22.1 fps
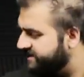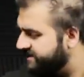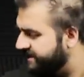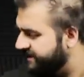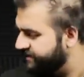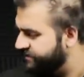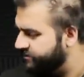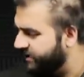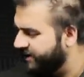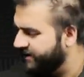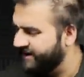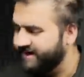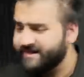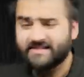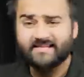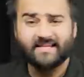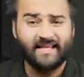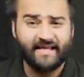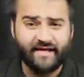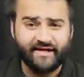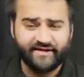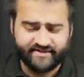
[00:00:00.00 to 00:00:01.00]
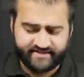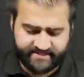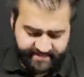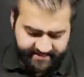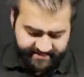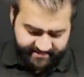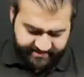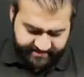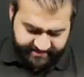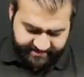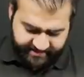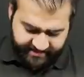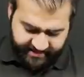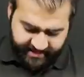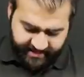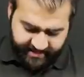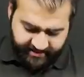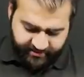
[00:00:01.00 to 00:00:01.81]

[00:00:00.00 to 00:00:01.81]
to see as well is Keen Senses.